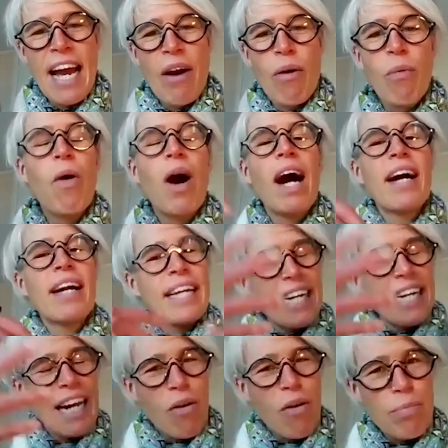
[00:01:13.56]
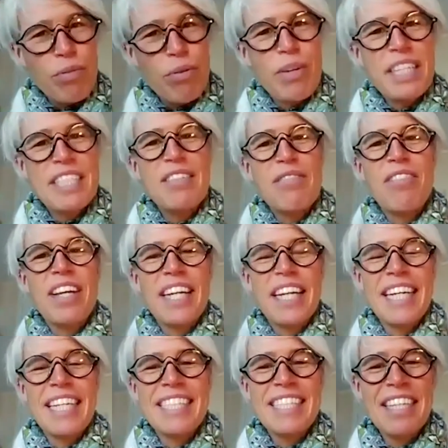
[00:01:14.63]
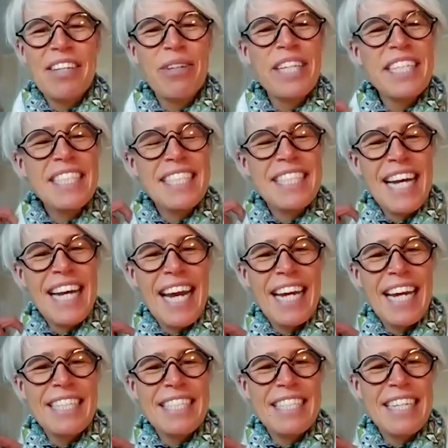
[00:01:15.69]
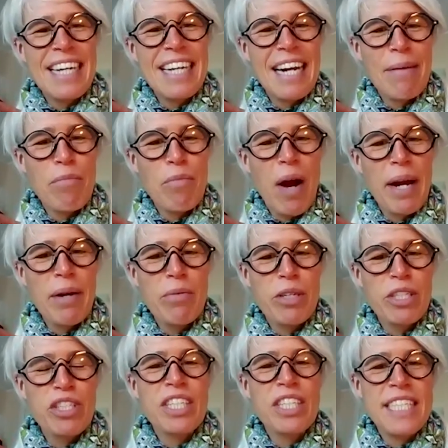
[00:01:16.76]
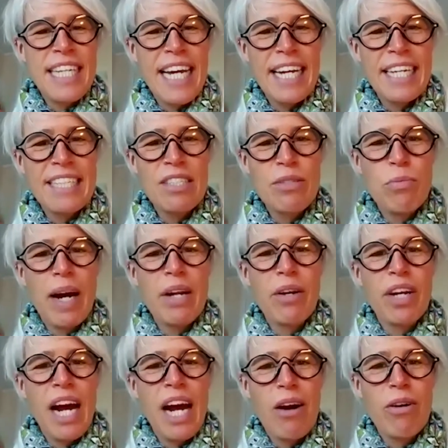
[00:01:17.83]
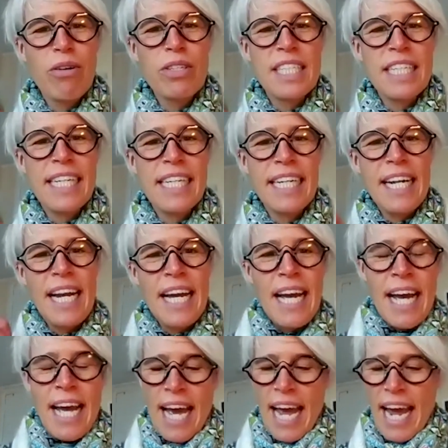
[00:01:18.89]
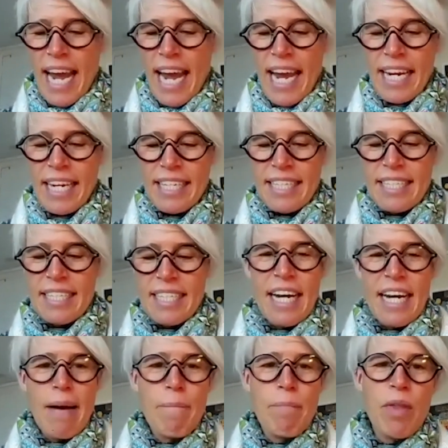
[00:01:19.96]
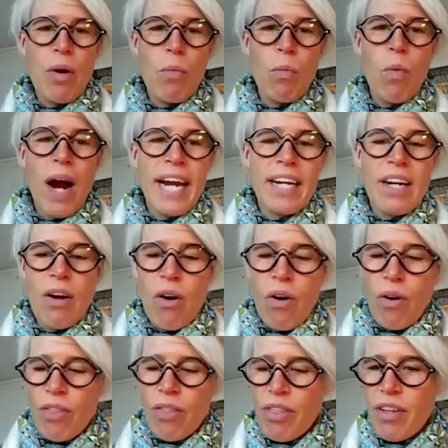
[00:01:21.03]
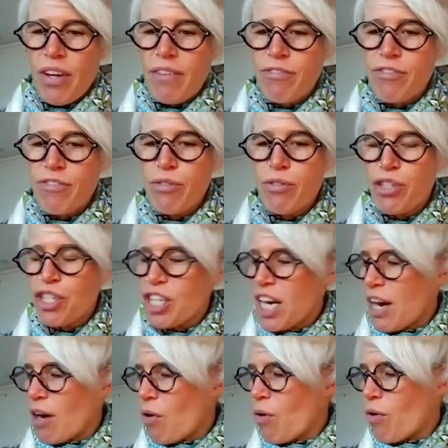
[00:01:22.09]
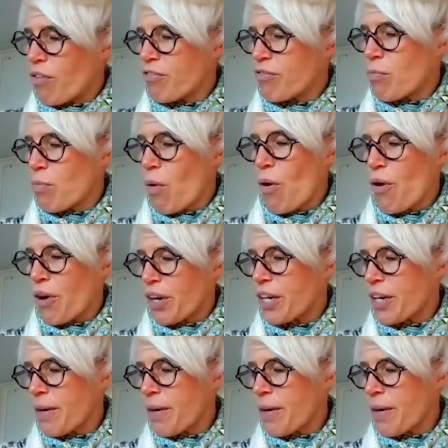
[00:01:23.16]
or in our progressive thinking series, and one was on tax, one on housing, and one on the future of work.